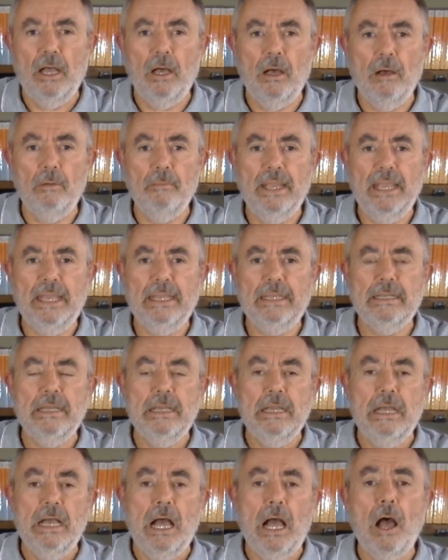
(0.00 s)
Amen.
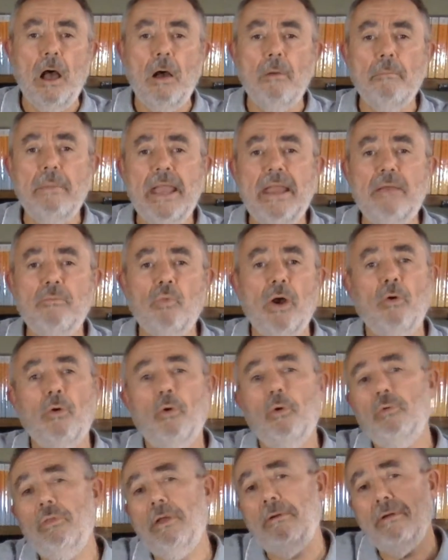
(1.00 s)
Amen. Well,
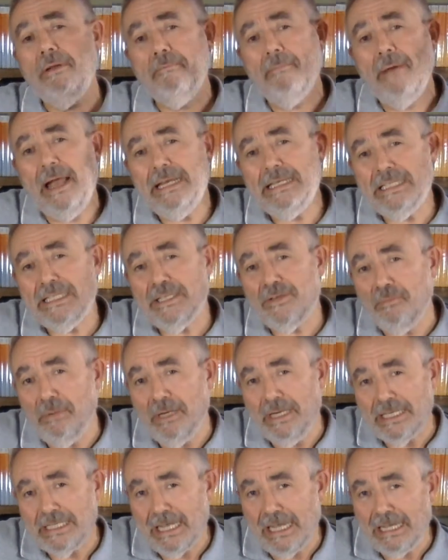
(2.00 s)
all that remains is for
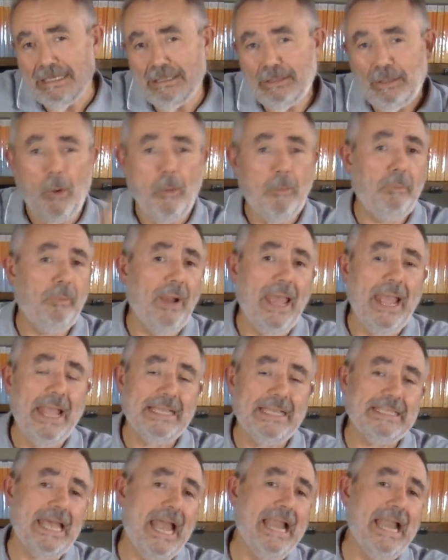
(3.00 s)
me to say, God bless.